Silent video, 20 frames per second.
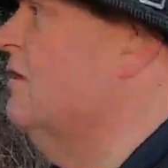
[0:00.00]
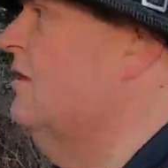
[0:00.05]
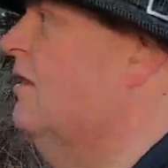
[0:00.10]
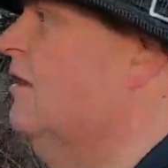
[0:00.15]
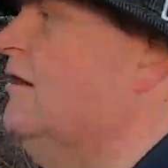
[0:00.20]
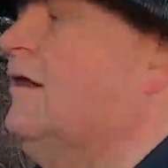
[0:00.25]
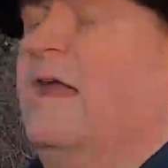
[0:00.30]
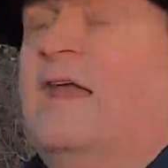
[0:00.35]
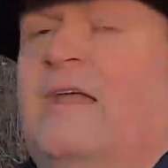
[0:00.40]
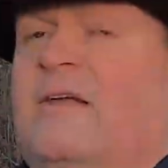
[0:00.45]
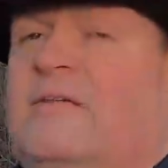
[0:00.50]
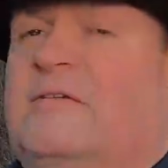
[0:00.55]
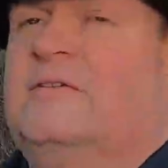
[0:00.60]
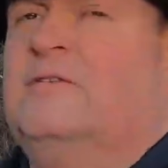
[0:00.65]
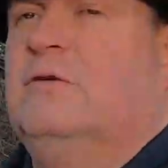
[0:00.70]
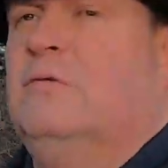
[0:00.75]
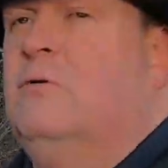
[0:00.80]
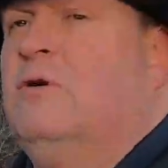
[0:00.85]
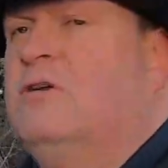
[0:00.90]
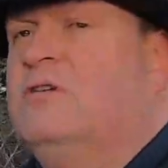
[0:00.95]
looking
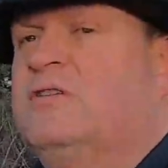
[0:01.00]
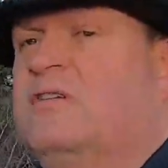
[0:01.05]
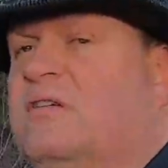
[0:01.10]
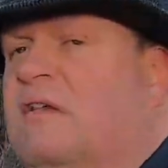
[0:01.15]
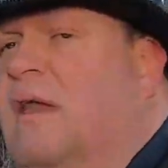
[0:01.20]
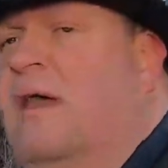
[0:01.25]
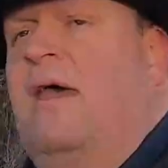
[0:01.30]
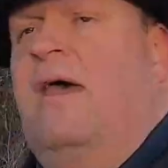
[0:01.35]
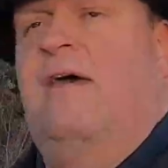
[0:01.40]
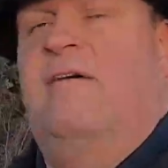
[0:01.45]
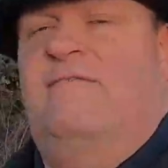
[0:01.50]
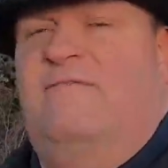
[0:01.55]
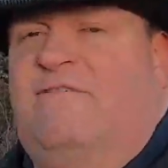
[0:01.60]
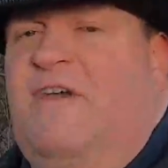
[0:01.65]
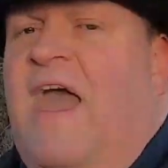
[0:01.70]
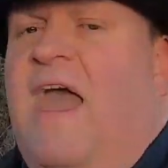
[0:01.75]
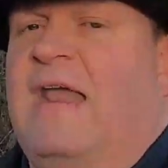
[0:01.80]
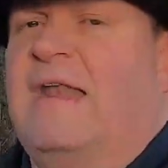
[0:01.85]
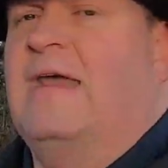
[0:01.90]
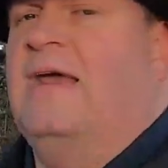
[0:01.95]
towards
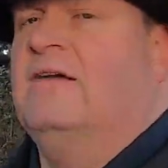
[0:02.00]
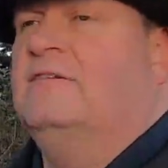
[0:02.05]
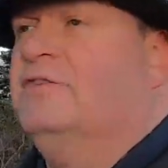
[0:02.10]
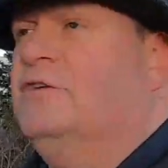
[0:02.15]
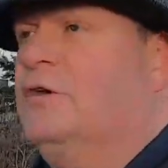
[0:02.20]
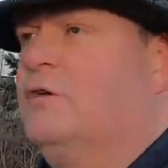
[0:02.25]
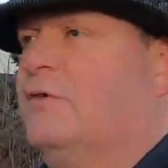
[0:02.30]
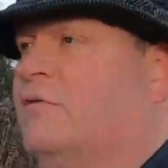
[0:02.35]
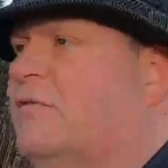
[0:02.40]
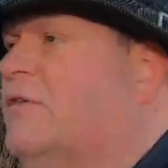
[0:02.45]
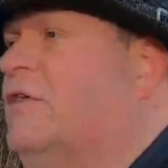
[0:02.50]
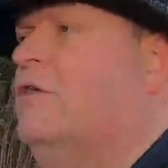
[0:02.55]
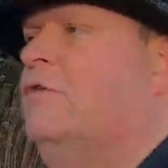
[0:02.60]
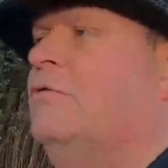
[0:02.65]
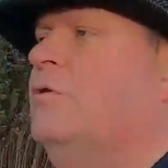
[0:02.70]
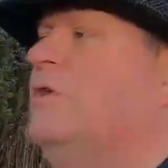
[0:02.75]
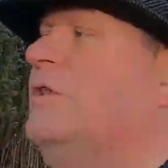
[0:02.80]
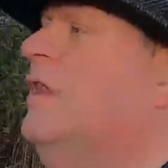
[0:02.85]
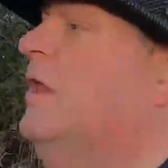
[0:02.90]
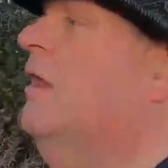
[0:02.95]
fat as your
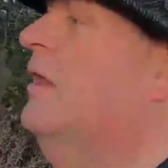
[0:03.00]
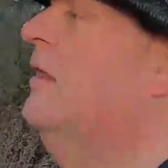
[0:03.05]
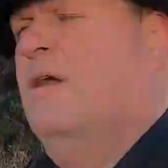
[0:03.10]
fuel.